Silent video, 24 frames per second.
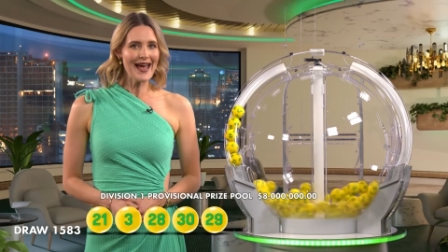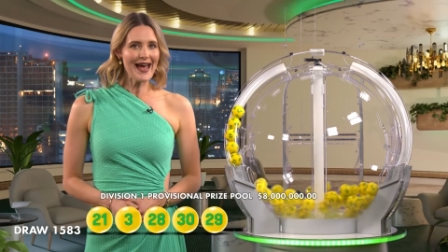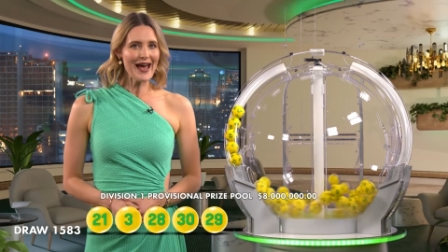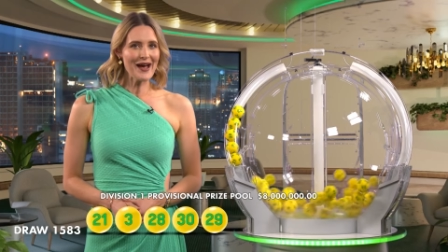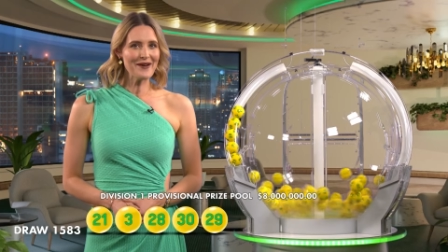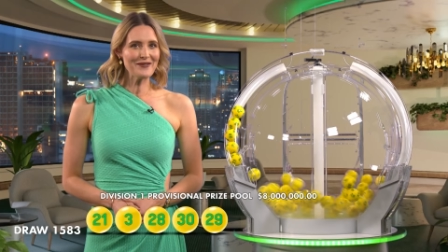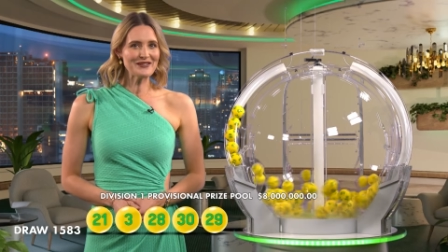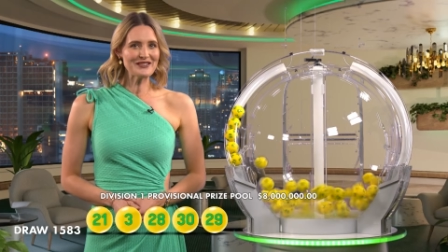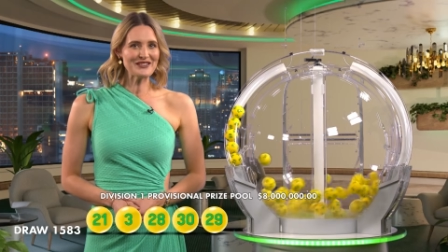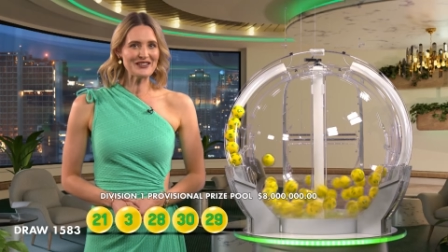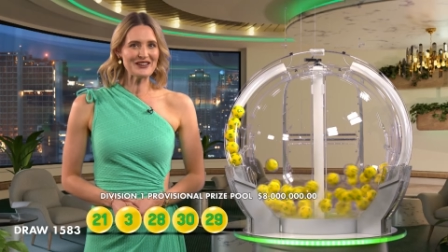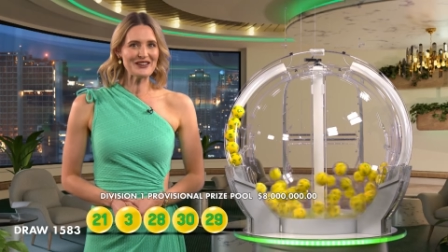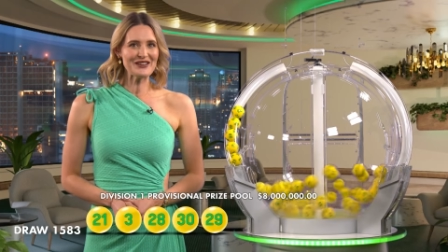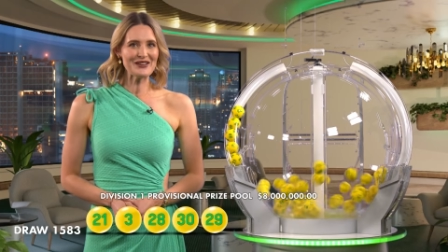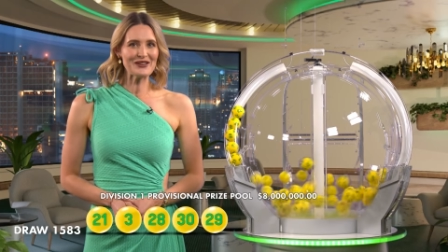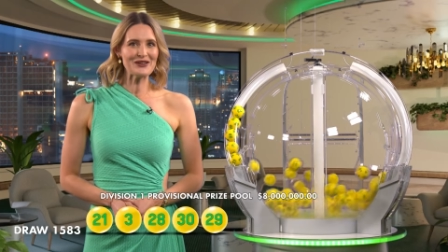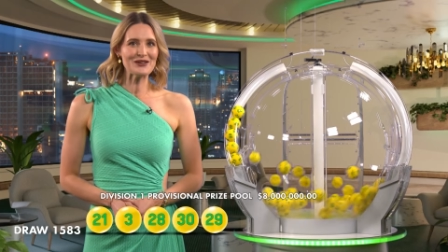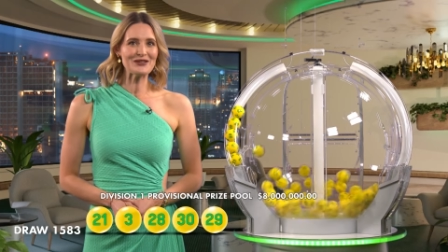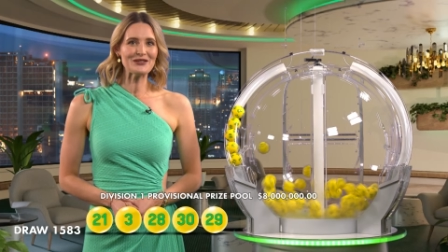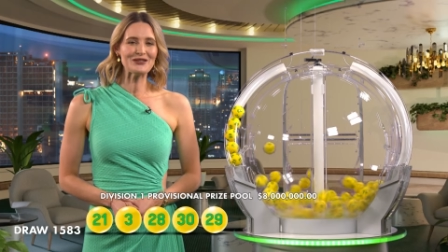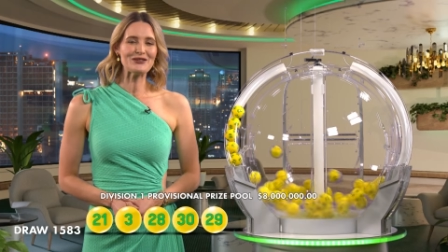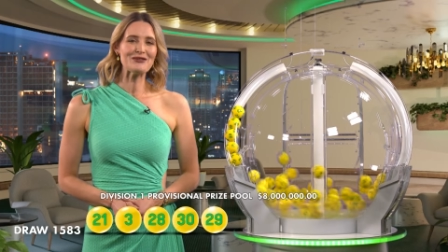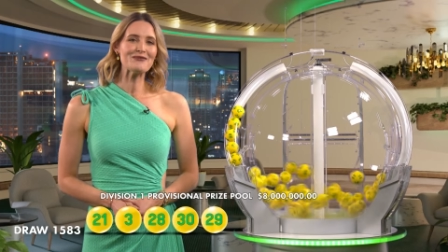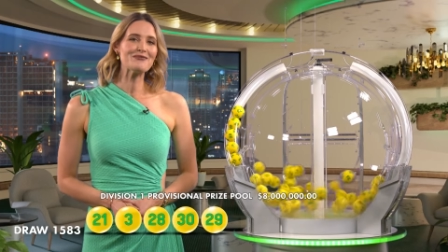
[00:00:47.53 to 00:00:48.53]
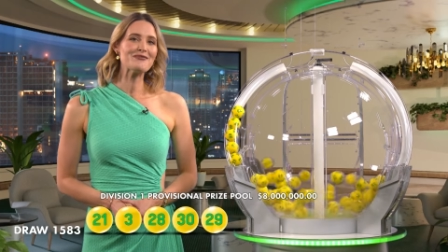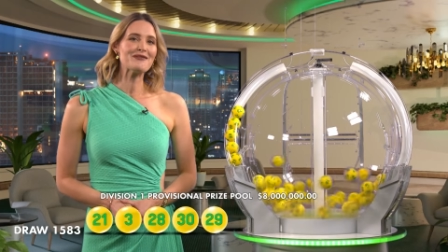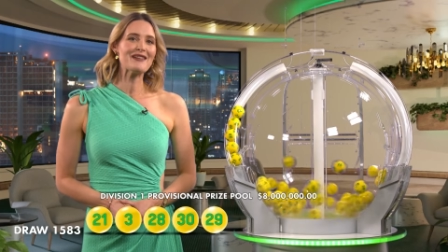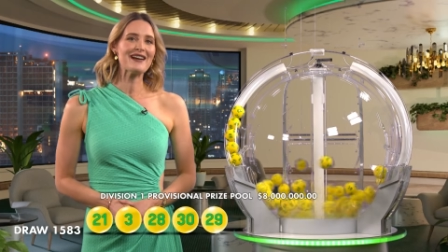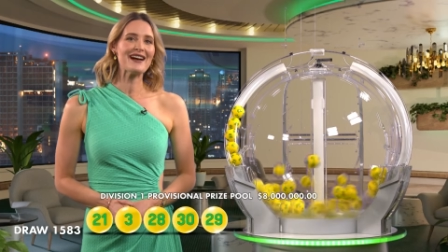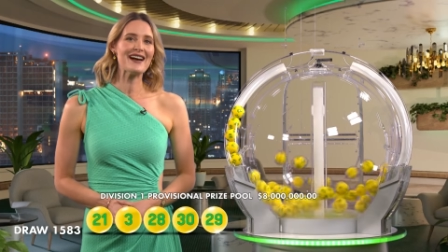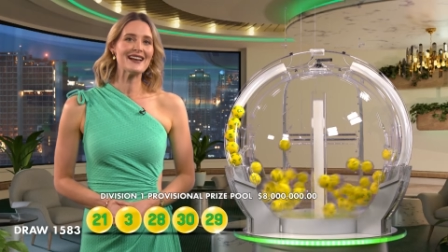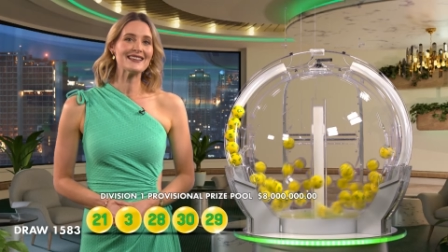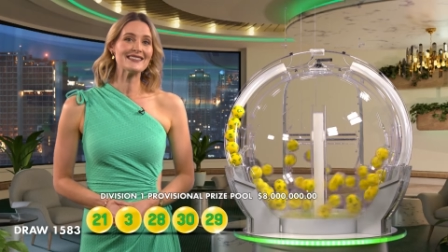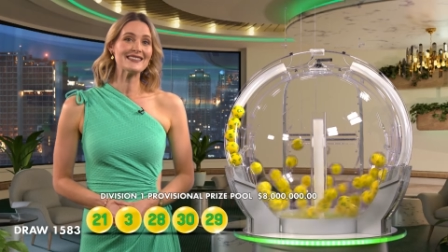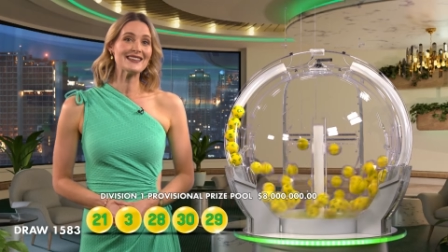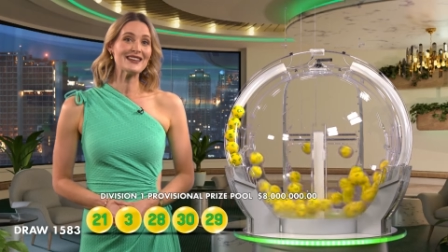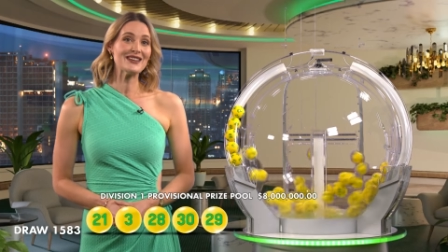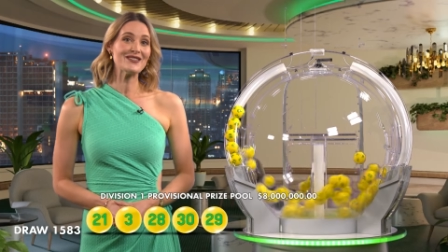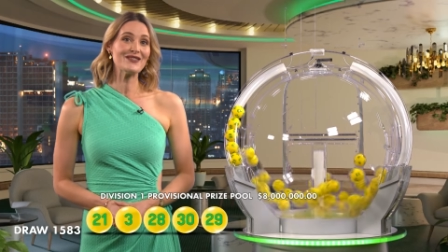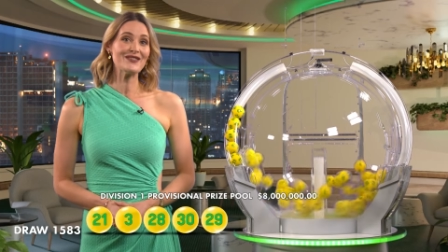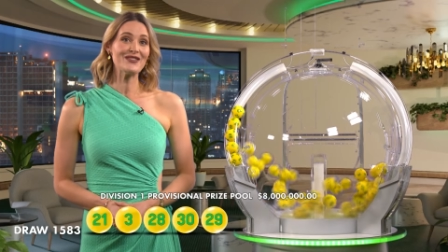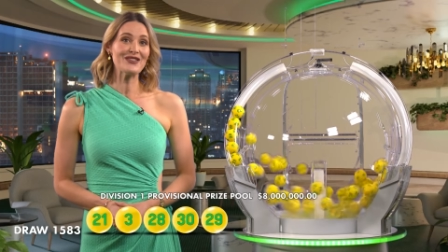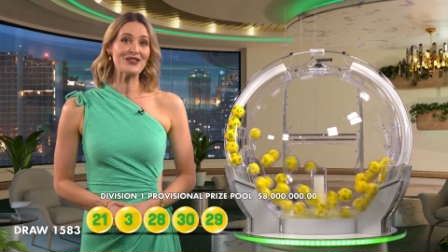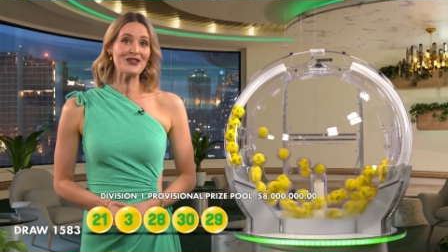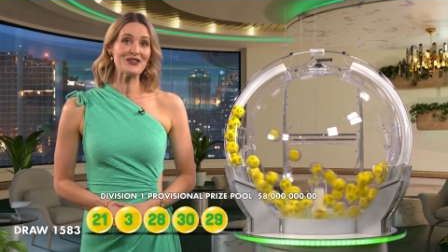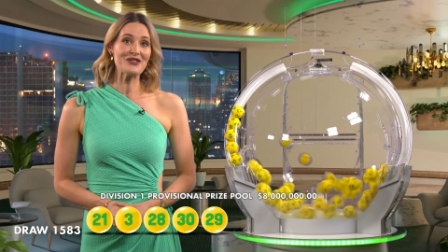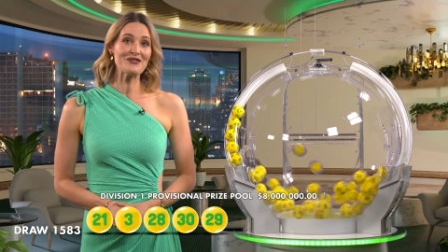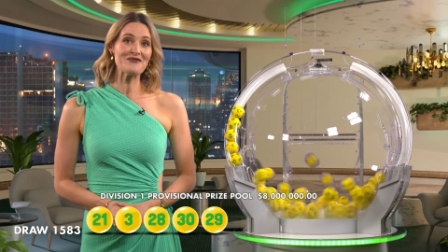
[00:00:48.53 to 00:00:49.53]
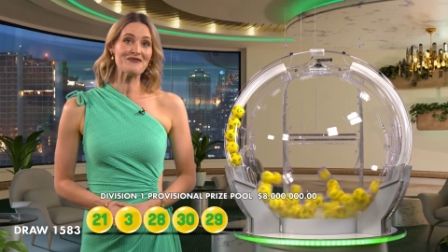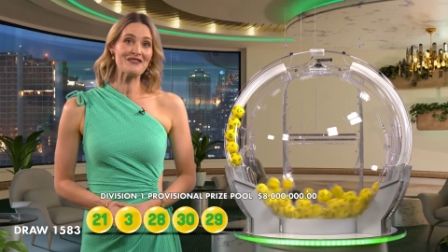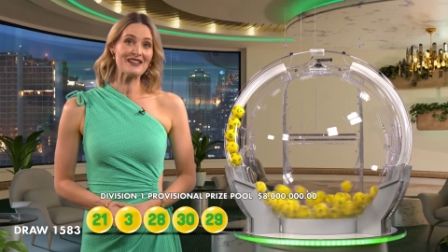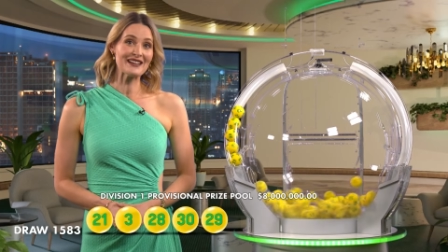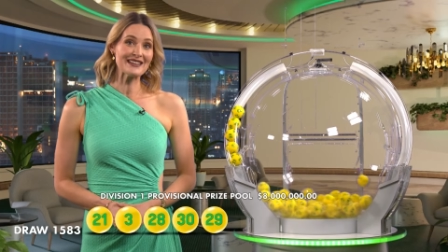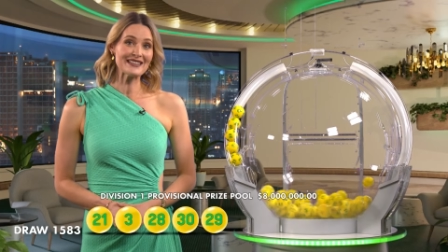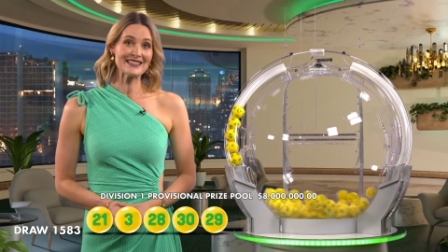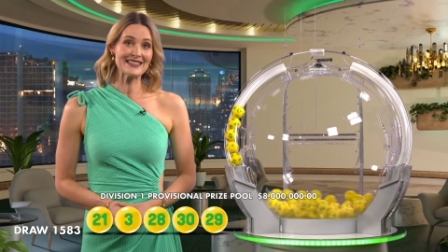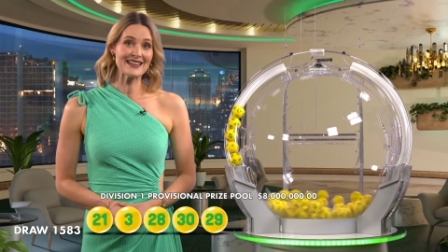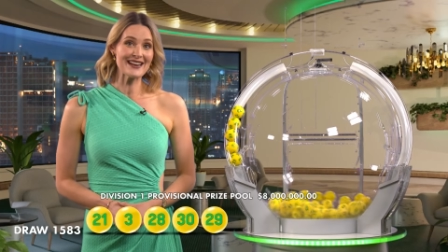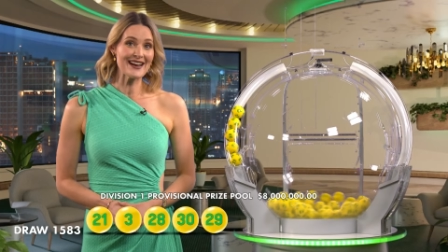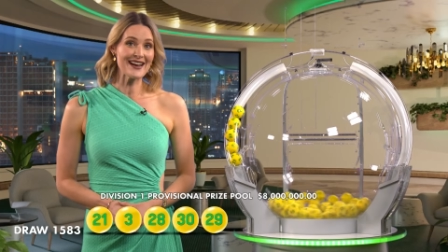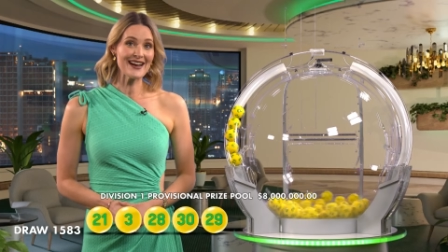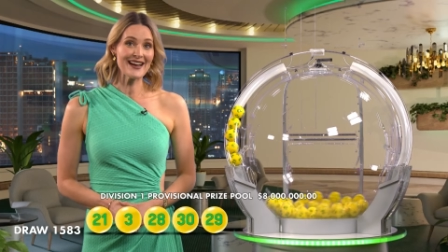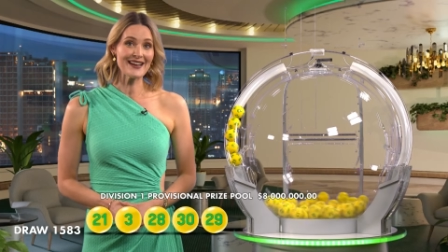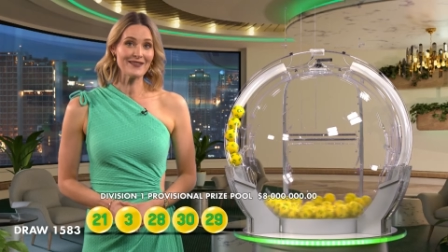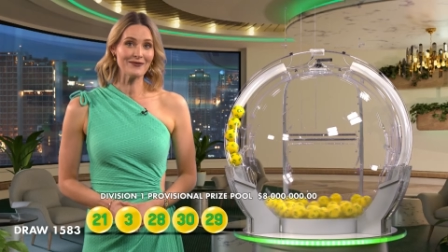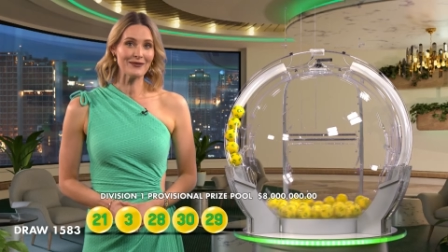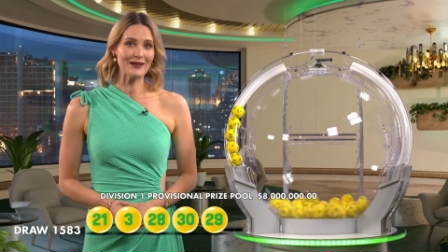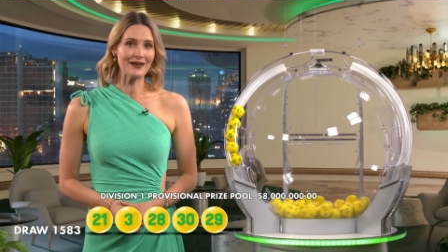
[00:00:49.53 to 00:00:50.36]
How would you use your prize if you won tonight?